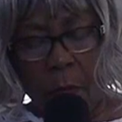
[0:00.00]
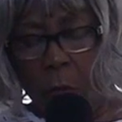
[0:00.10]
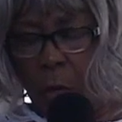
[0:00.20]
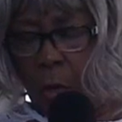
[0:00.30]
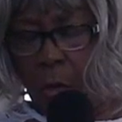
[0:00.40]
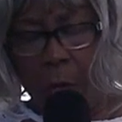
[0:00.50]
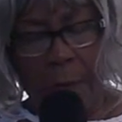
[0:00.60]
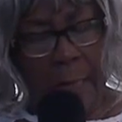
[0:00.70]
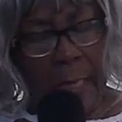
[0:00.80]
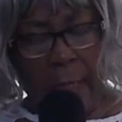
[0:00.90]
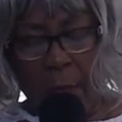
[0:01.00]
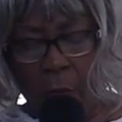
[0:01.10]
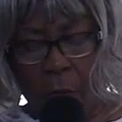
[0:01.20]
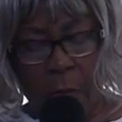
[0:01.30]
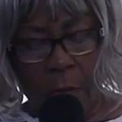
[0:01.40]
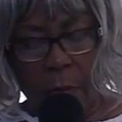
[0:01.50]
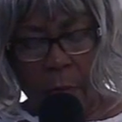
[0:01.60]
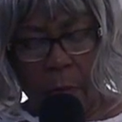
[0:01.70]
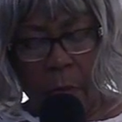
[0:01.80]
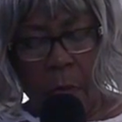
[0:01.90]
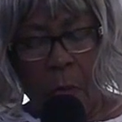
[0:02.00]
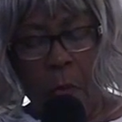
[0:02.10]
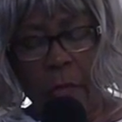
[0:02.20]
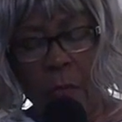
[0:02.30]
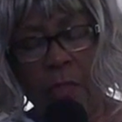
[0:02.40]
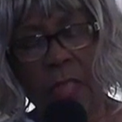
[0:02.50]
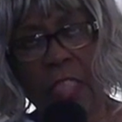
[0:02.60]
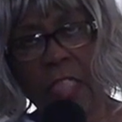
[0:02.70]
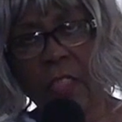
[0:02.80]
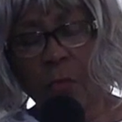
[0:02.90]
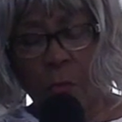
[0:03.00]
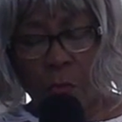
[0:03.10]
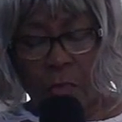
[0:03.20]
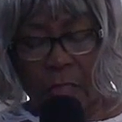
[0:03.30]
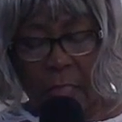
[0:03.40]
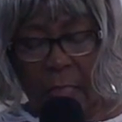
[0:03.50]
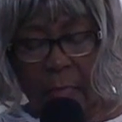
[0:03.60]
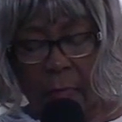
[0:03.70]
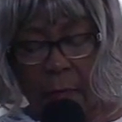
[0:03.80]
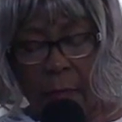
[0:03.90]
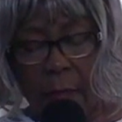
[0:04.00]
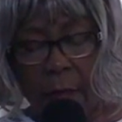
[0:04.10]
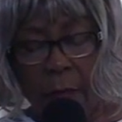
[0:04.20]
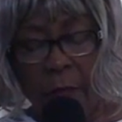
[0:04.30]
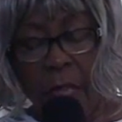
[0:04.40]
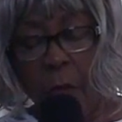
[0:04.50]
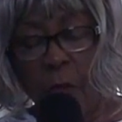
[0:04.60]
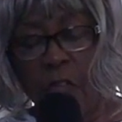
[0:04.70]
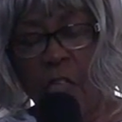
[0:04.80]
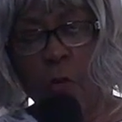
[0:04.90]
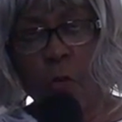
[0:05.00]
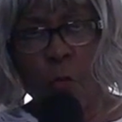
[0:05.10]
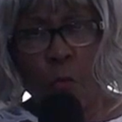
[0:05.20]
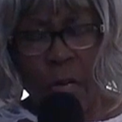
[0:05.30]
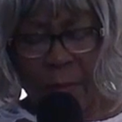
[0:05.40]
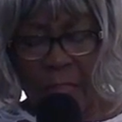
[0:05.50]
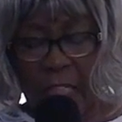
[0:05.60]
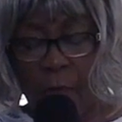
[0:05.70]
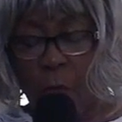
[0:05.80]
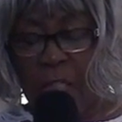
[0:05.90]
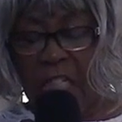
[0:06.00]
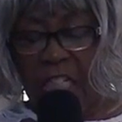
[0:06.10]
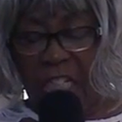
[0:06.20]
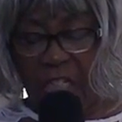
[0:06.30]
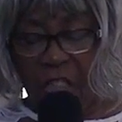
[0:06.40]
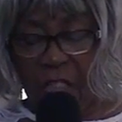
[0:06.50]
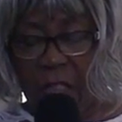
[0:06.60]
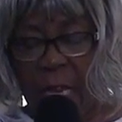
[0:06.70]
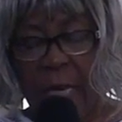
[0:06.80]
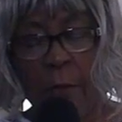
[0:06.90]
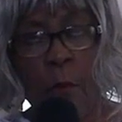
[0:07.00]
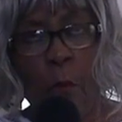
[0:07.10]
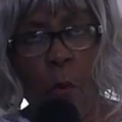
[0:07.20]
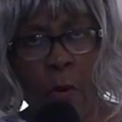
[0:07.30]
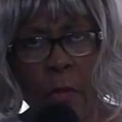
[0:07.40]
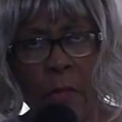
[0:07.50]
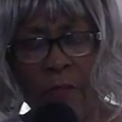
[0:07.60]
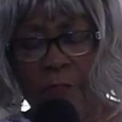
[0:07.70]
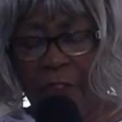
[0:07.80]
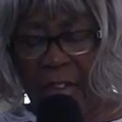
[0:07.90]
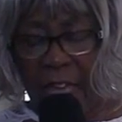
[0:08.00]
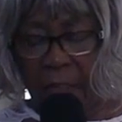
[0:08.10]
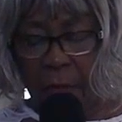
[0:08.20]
Oh, my Lord. What was Israel's sin? They were corrupt in religion and moral values.